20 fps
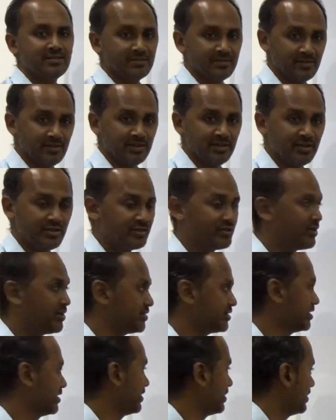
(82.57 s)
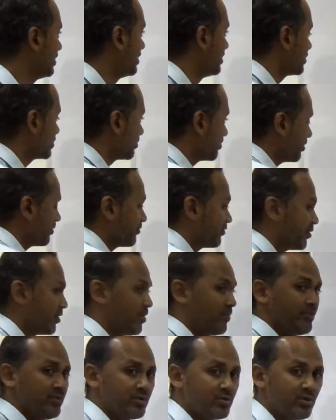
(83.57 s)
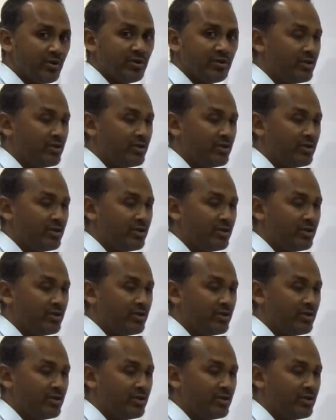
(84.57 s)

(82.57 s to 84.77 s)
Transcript: It is not. So before we go into